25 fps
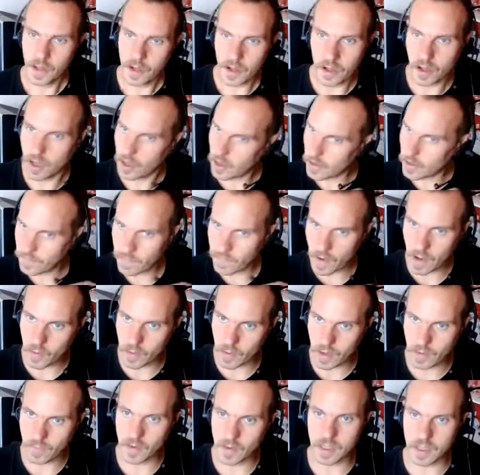clarify
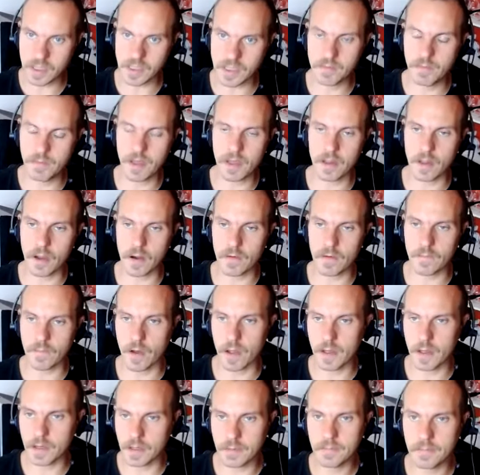whatever needs to be
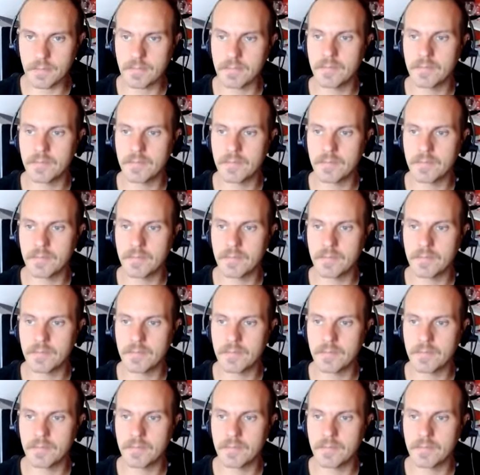clarified.